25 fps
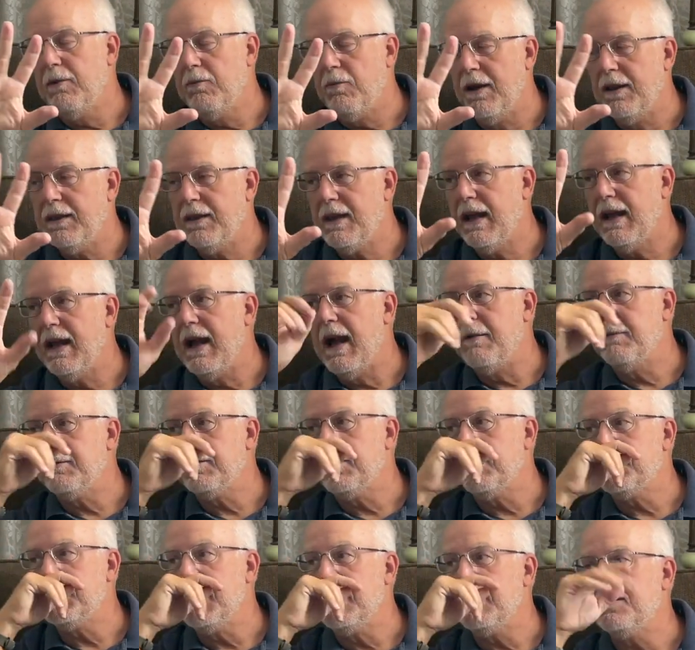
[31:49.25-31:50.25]
One thing I was going
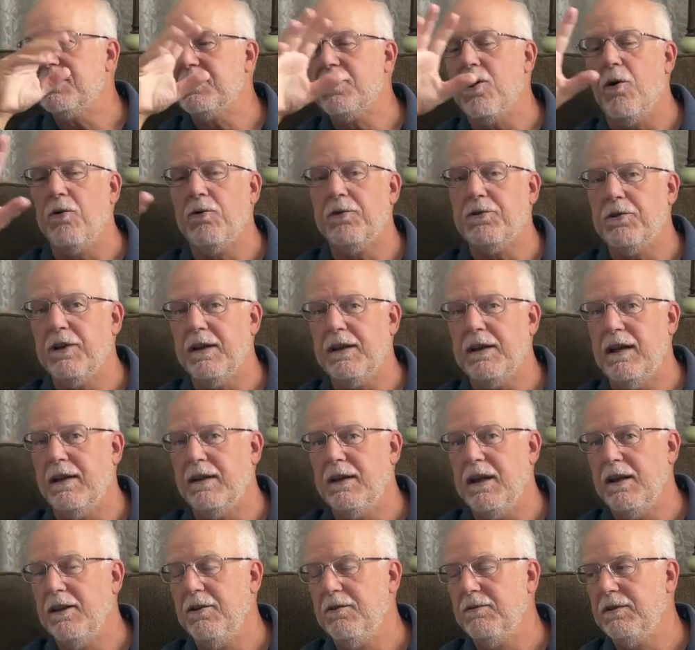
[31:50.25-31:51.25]
to say, this is an old trick that they
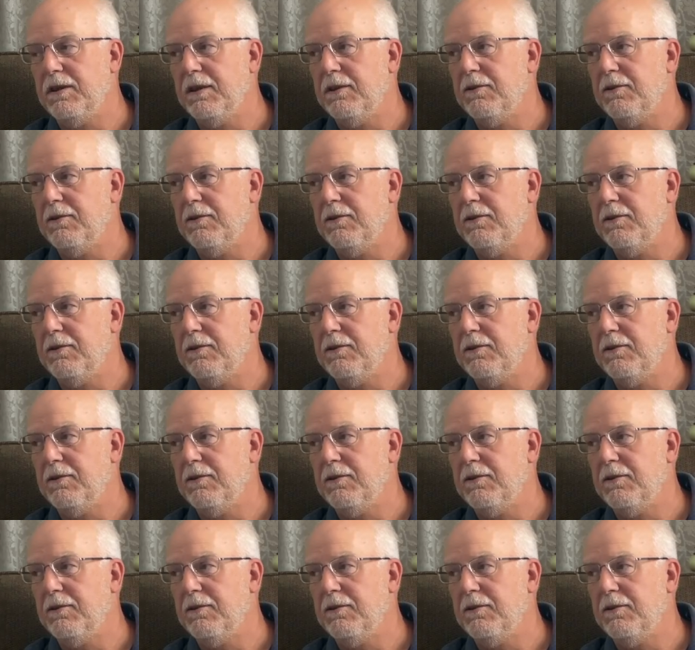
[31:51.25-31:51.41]
use in